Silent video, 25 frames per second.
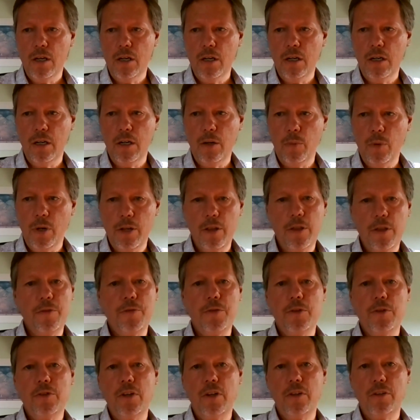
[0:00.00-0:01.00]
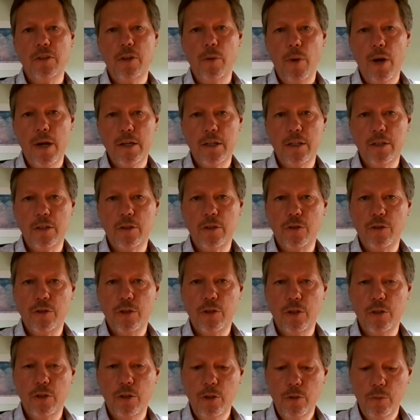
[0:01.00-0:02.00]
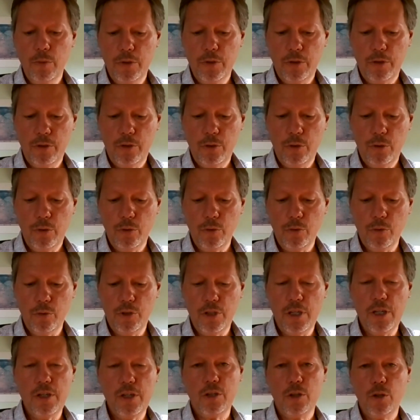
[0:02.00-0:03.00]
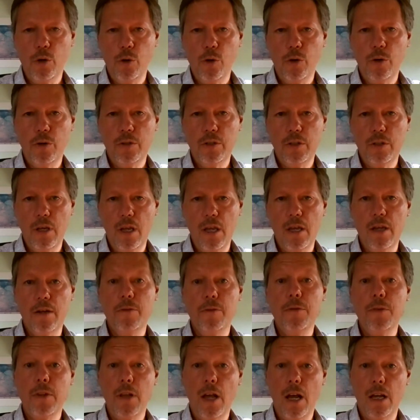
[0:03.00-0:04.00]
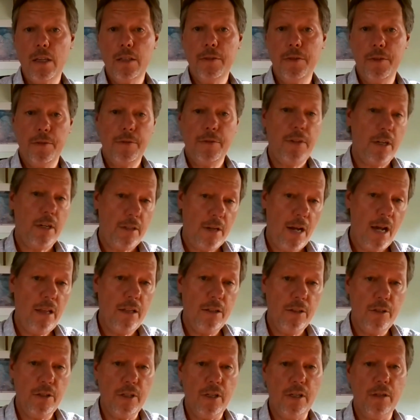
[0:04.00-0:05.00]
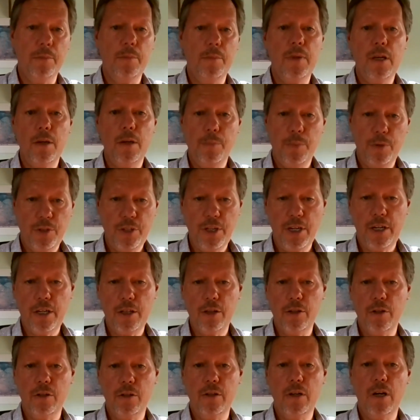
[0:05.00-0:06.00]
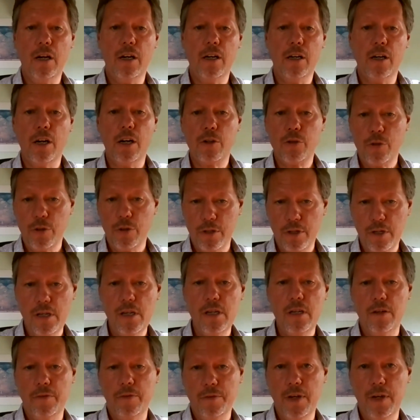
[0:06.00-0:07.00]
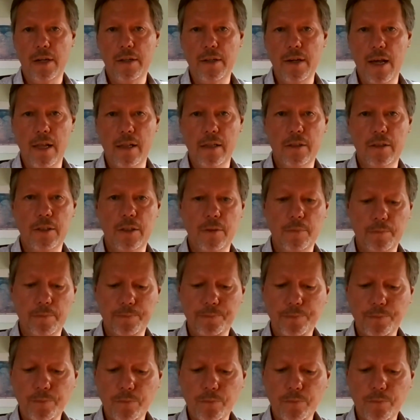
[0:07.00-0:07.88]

Uh, one of the first things I wanted to do was to teach a course in philosophy of technology, in particular, uh, a critique of technology.